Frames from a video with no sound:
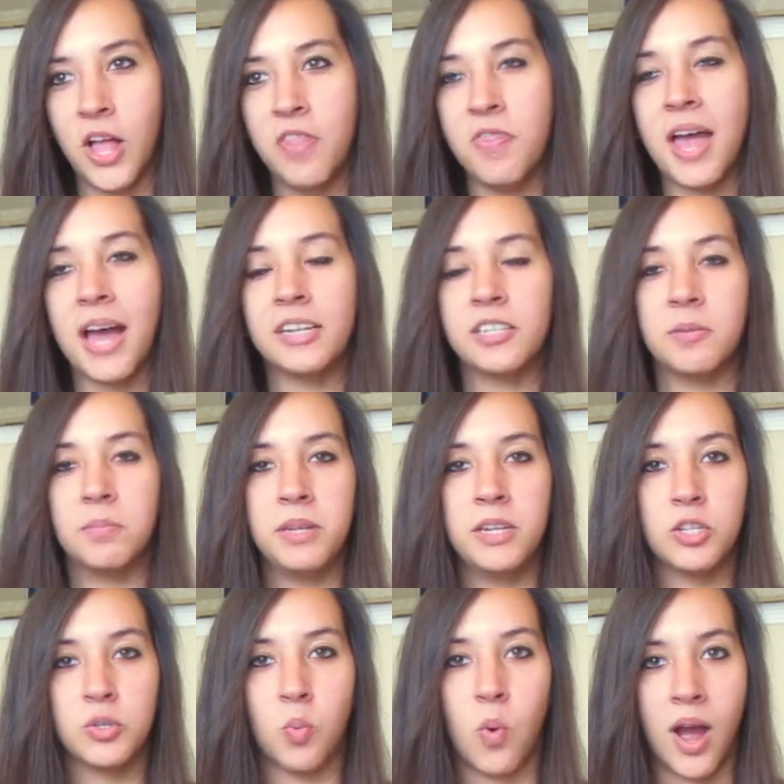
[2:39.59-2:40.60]
and that to
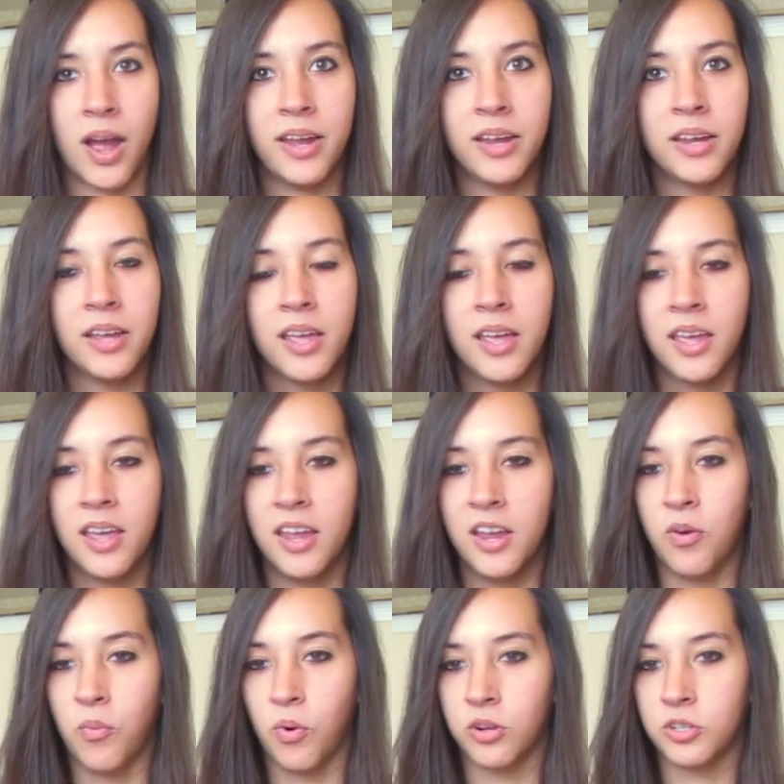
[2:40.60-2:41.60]
me is why
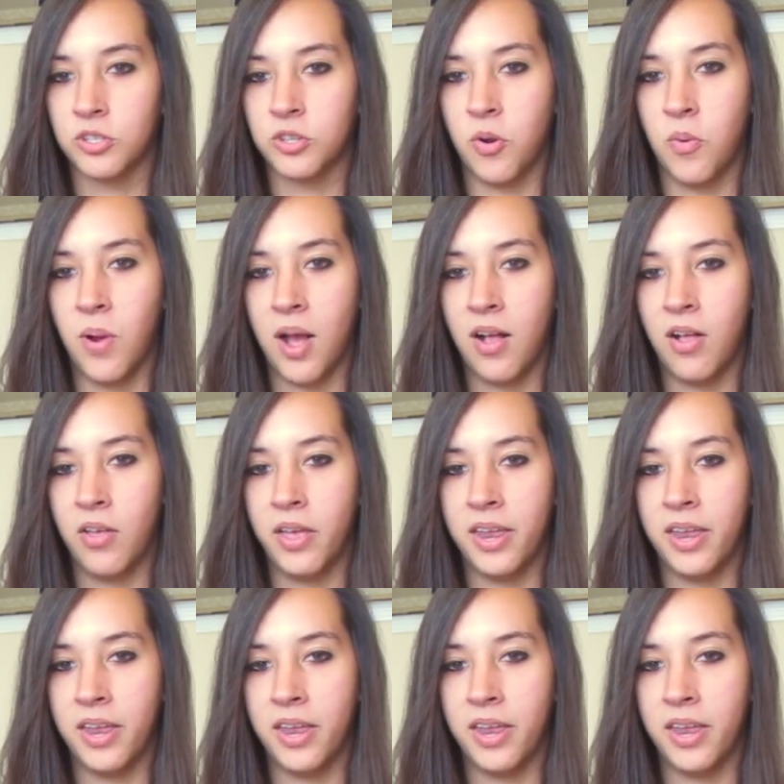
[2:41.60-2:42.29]
it works so well.